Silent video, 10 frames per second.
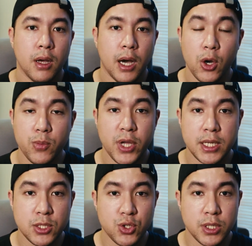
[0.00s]
I hope you
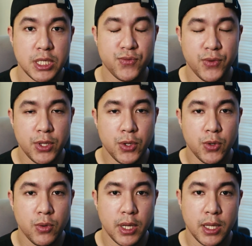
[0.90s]
guys enjoyed this
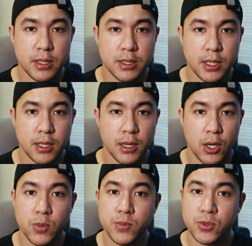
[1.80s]
video, and I
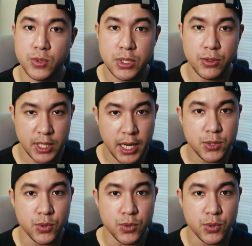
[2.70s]
hope to see you in the next